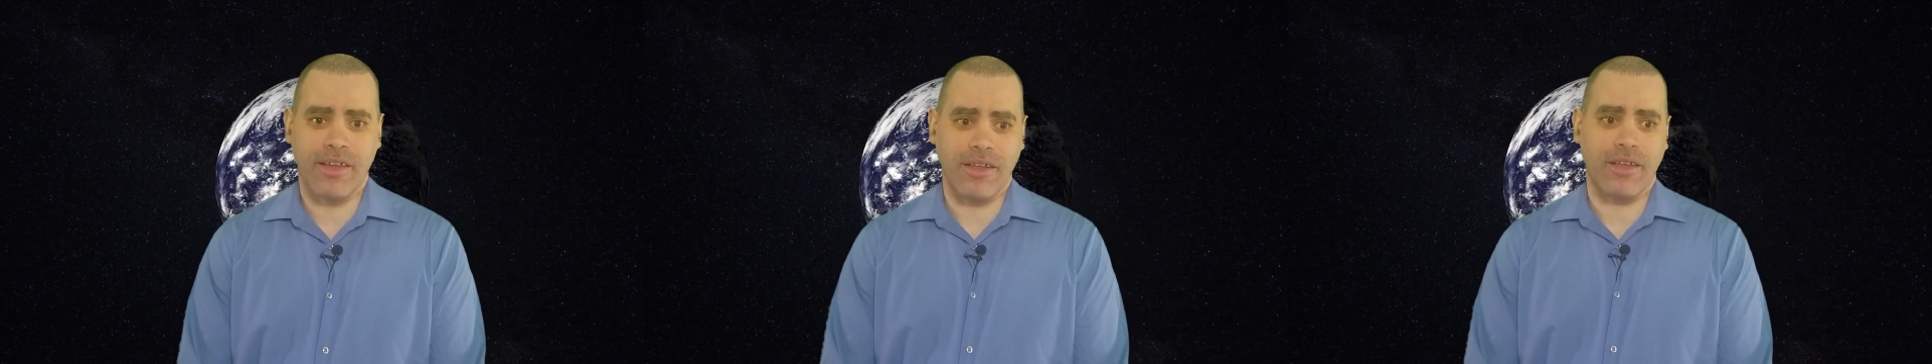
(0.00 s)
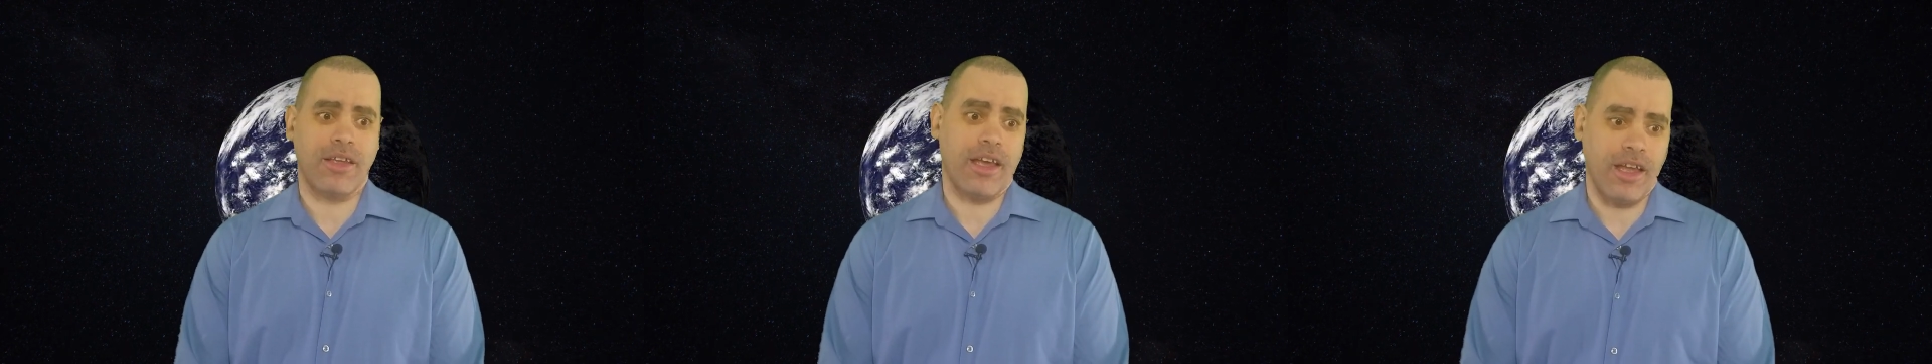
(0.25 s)

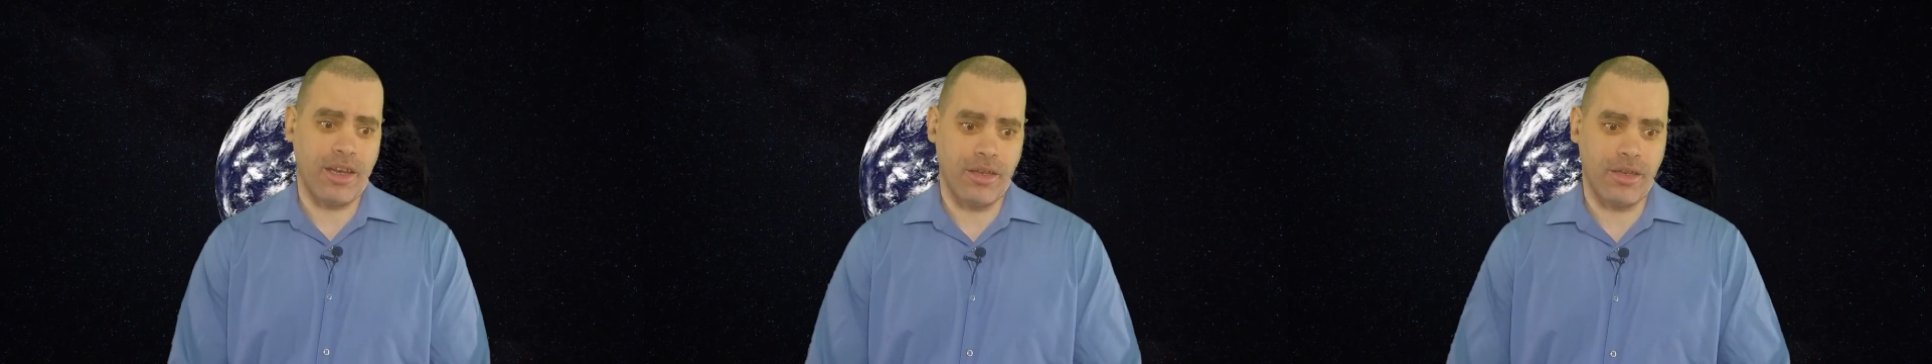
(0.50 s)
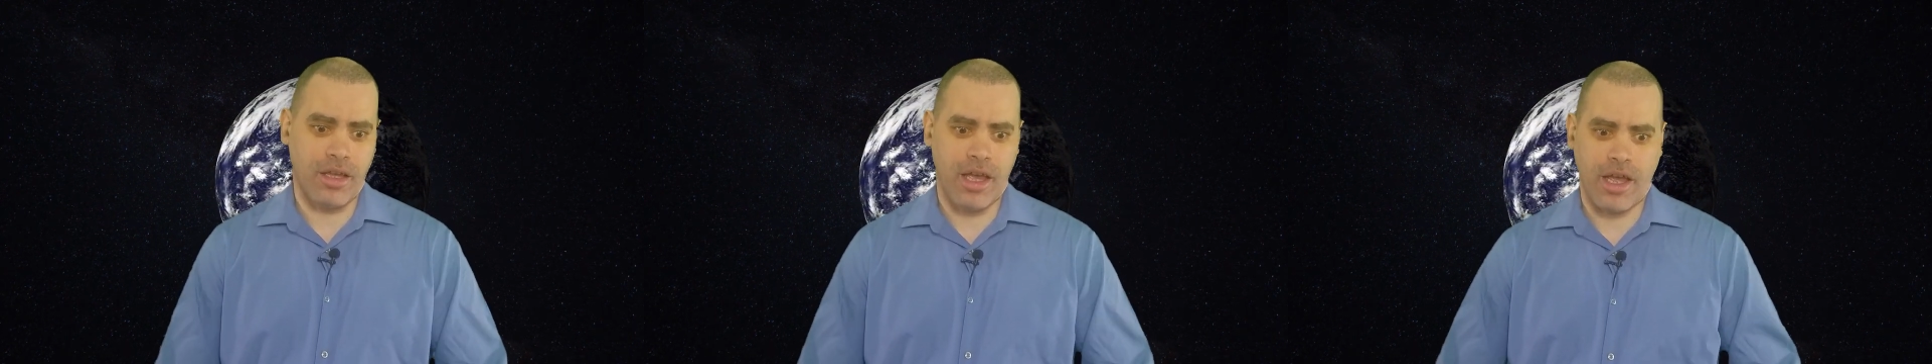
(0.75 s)

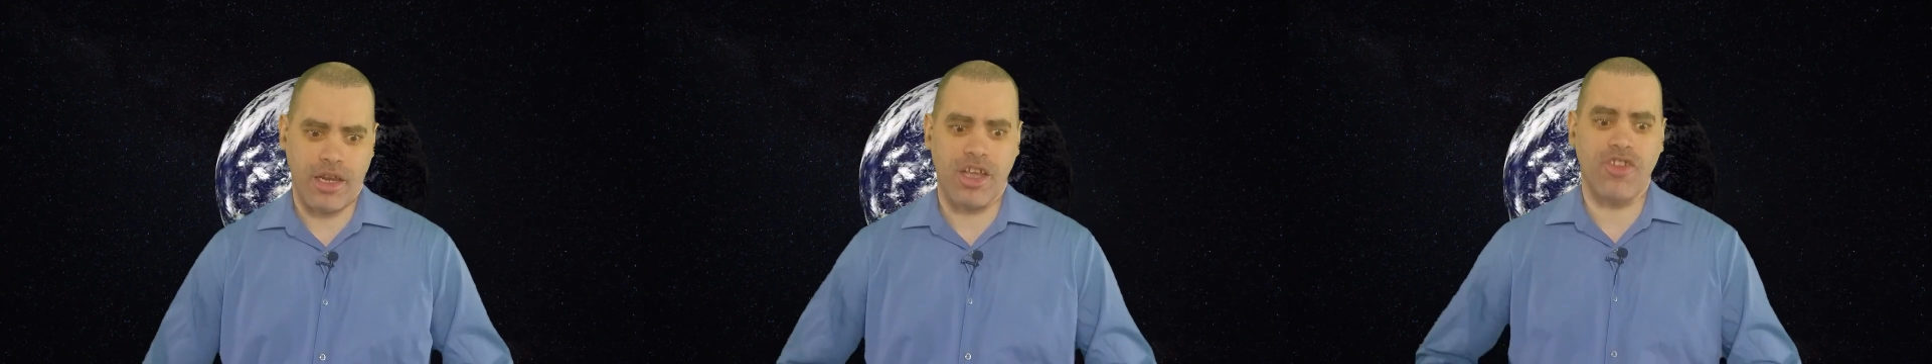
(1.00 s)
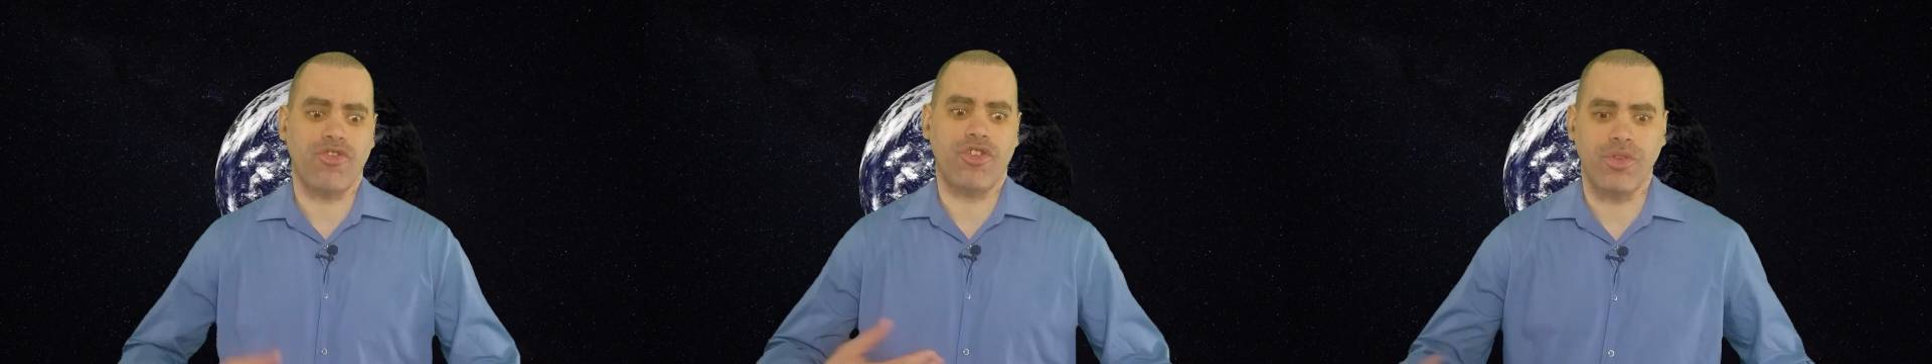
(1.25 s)
and
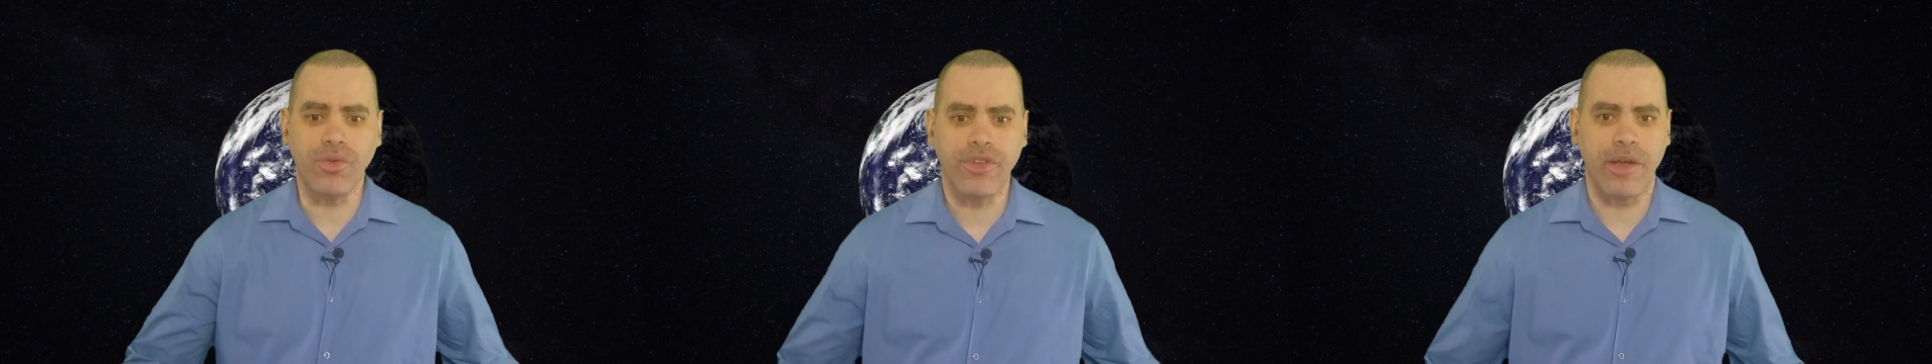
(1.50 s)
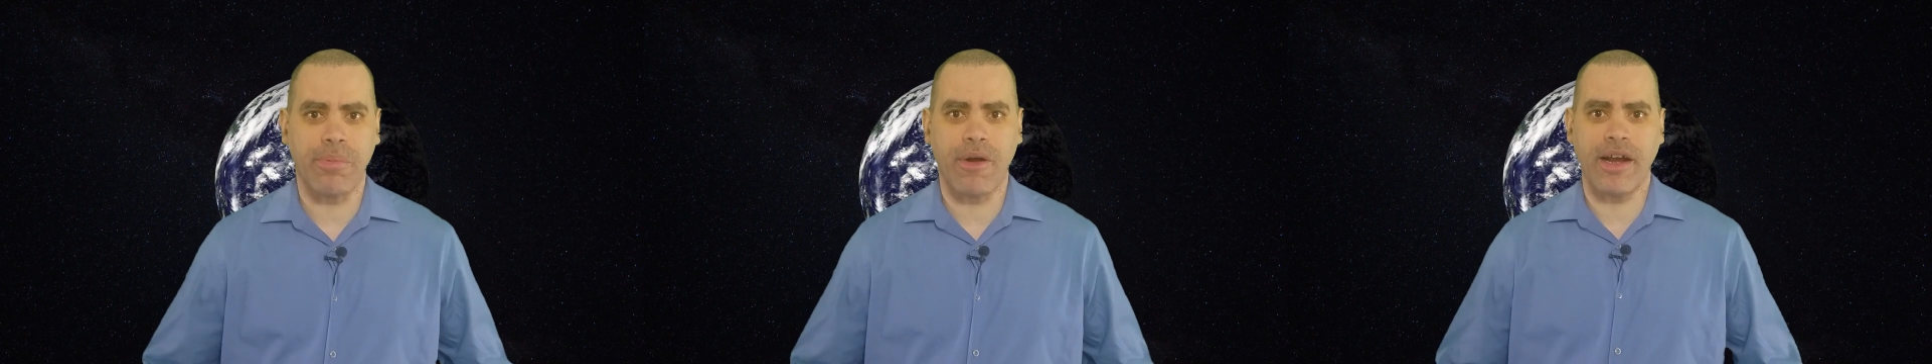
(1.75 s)
introduce
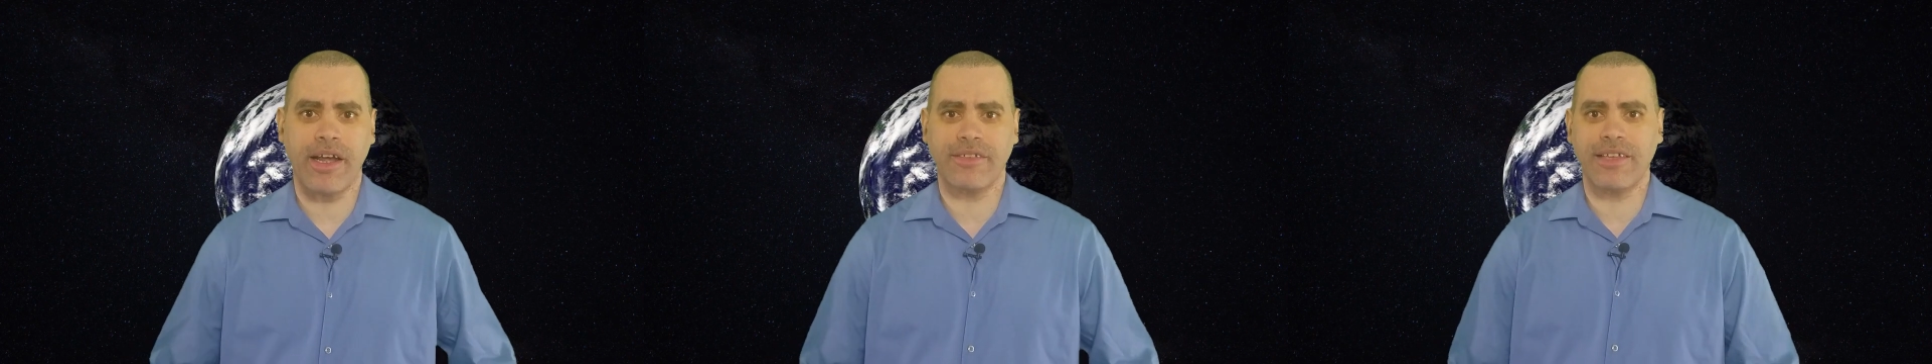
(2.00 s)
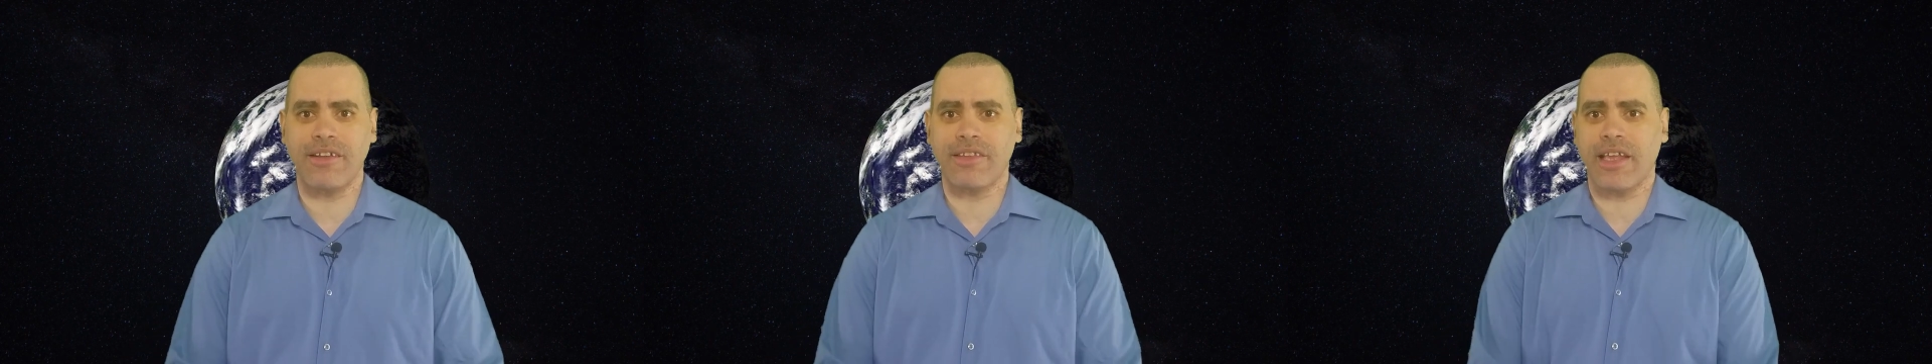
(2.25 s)
their products
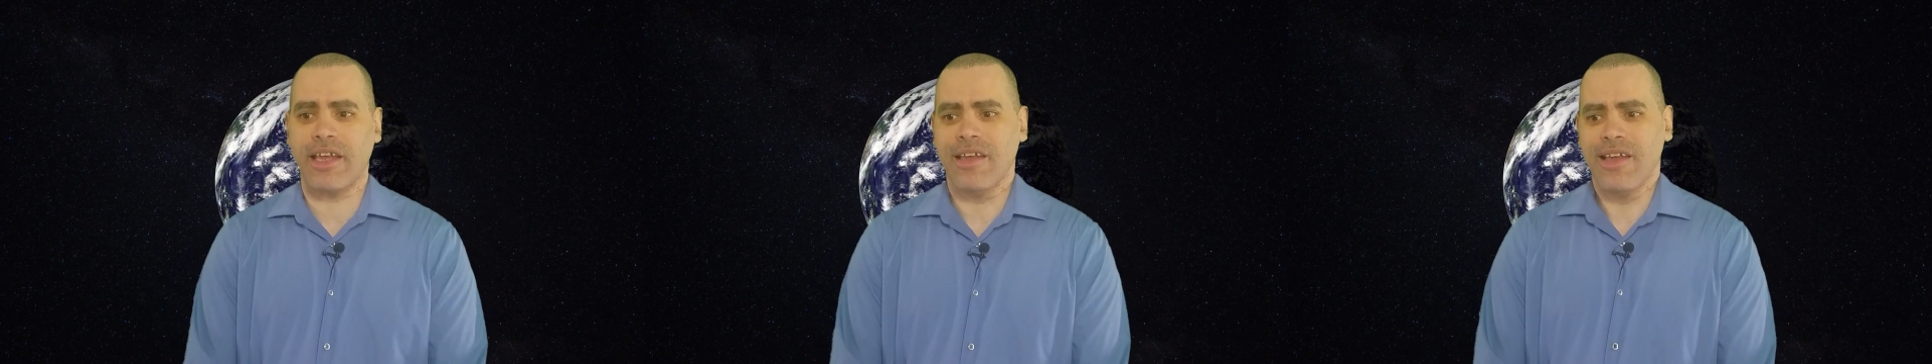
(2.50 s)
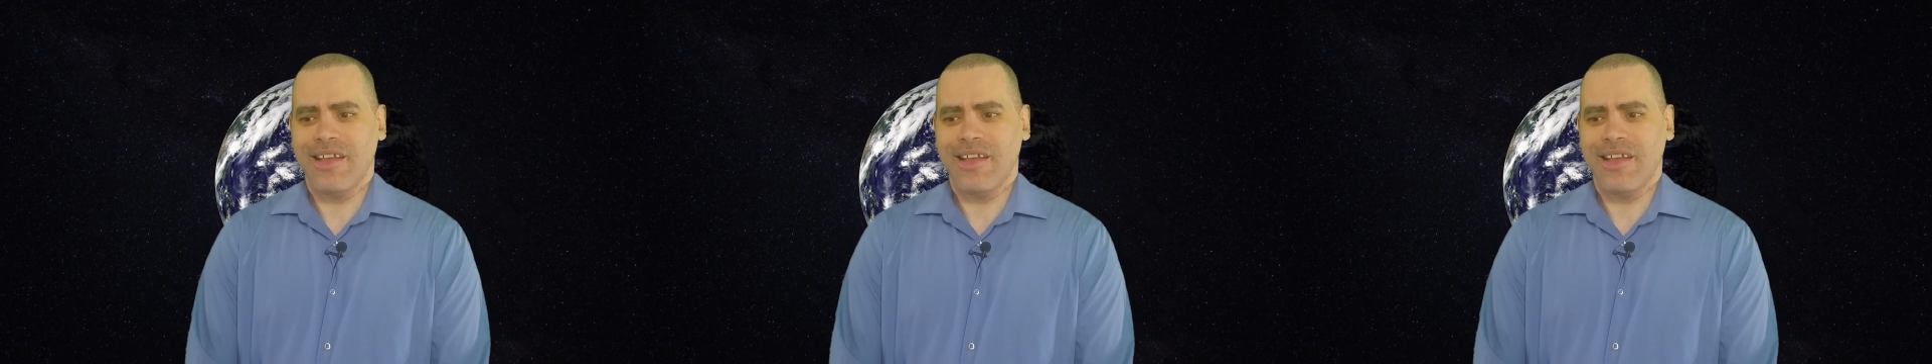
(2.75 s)
out there,